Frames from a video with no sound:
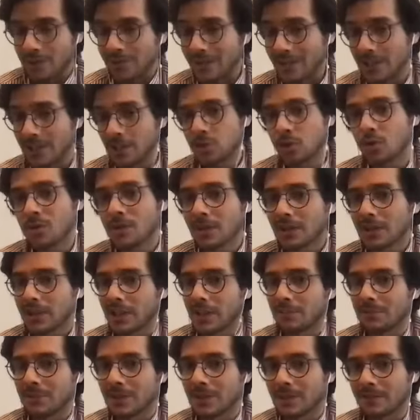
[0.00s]
don't
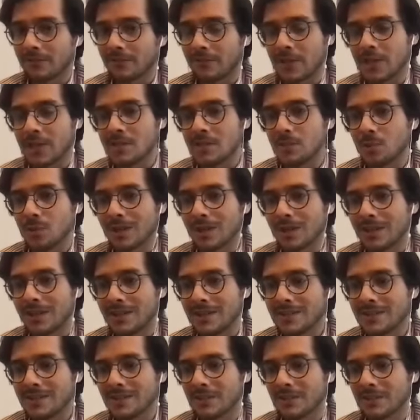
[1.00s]
claim that Facebook
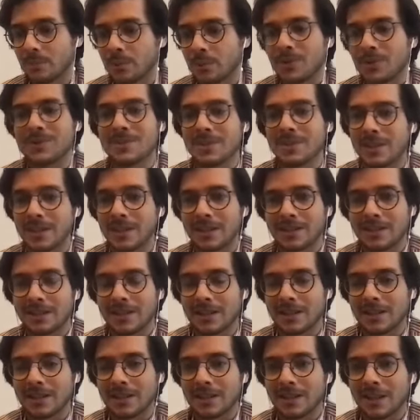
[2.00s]
is per se
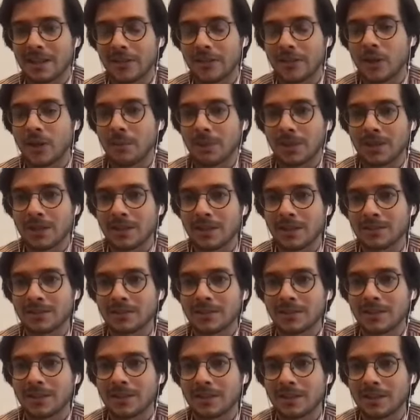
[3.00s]
a dominant
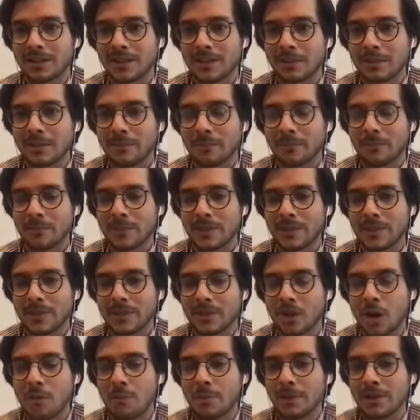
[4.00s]

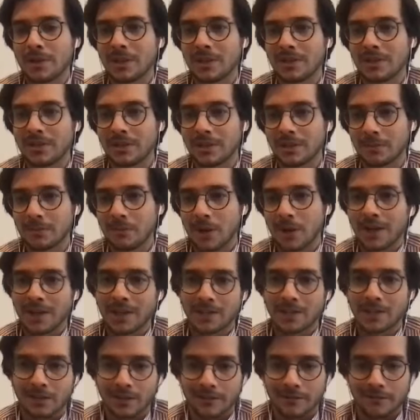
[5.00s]
company in the
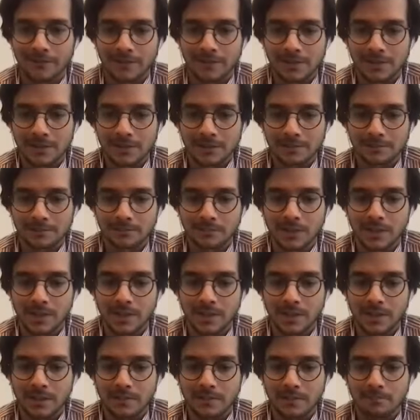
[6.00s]
market of
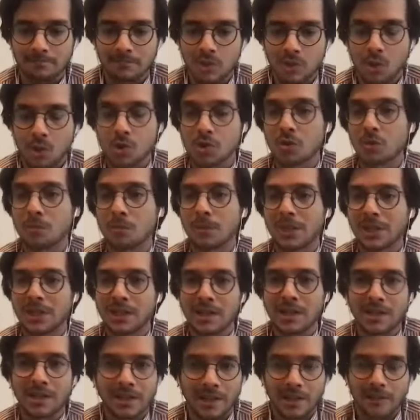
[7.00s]
social
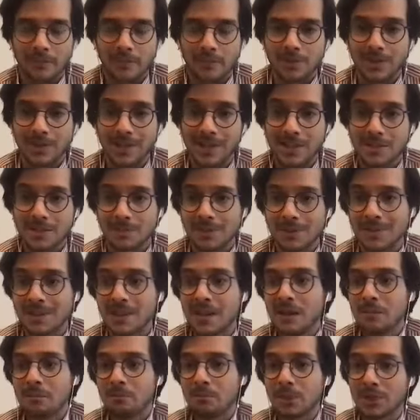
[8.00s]
media and advertisement,
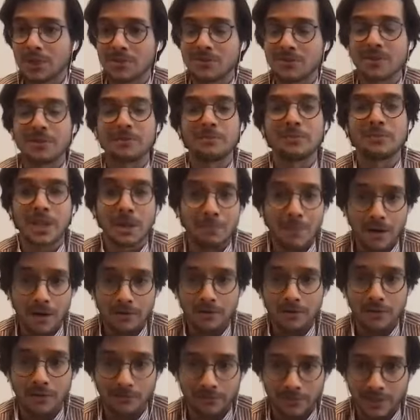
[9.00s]
because the
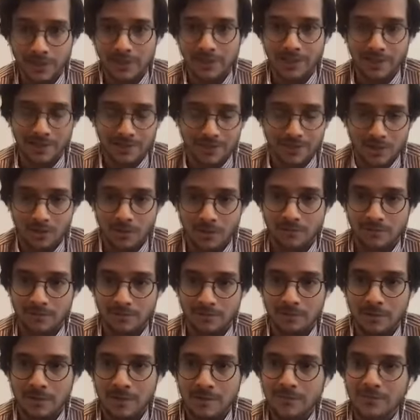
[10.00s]
amount of data itself,
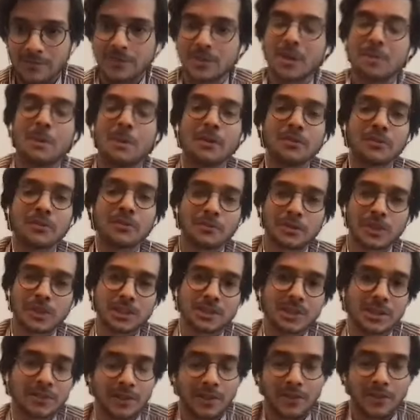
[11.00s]
the amount of
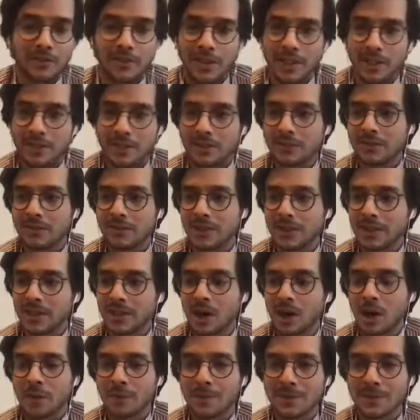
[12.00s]
data that they
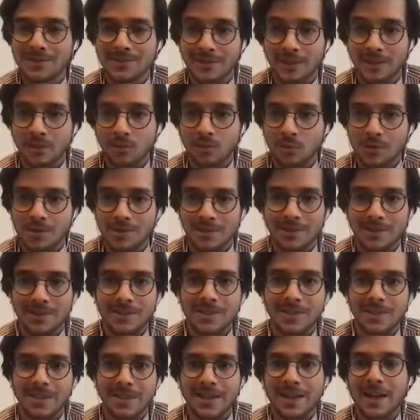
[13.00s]
harvested was, let's
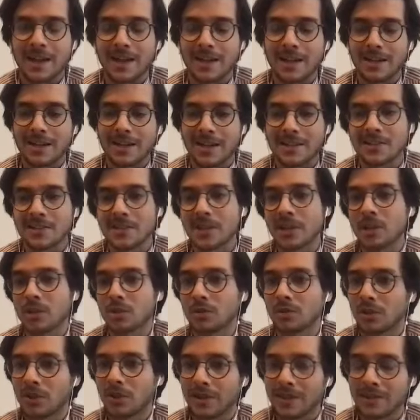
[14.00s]
say, a
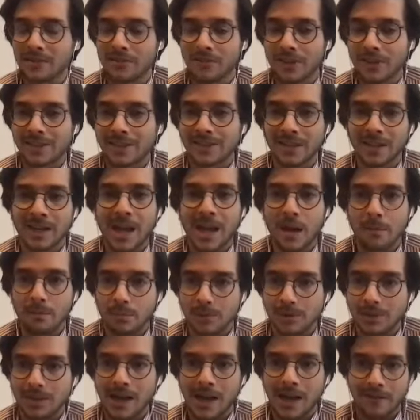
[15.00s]
secondary thing that
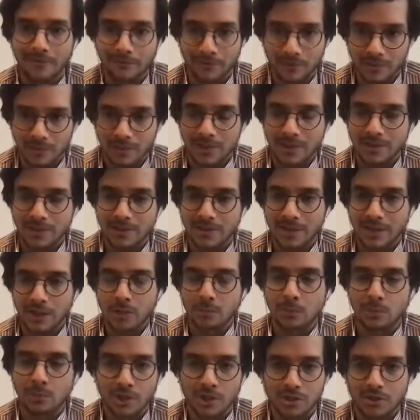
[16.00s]
happened after the
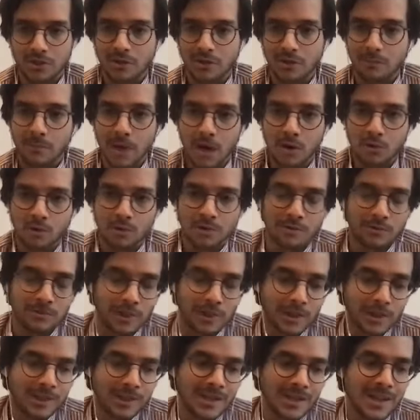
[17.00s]
accumulation of power,
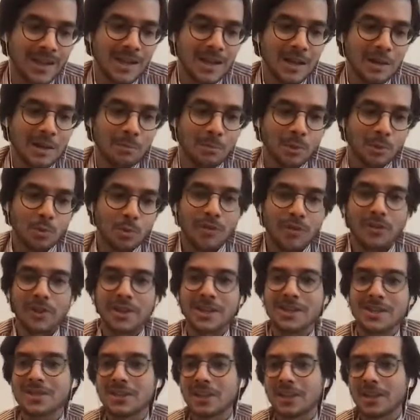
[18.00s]
right? But what they
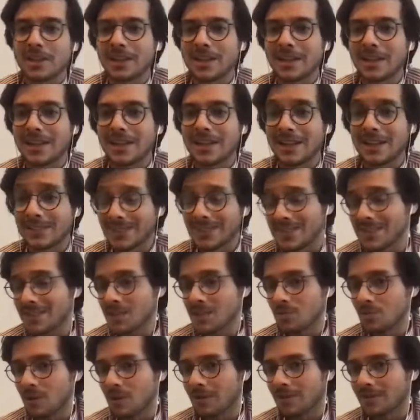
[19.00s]
say, and this
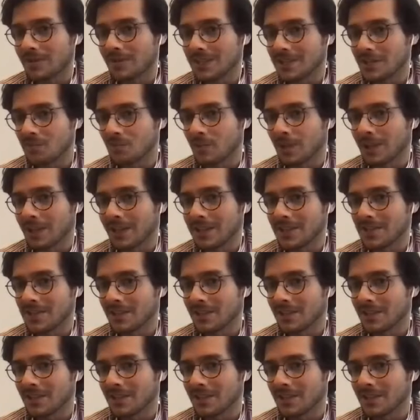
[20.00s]
is why it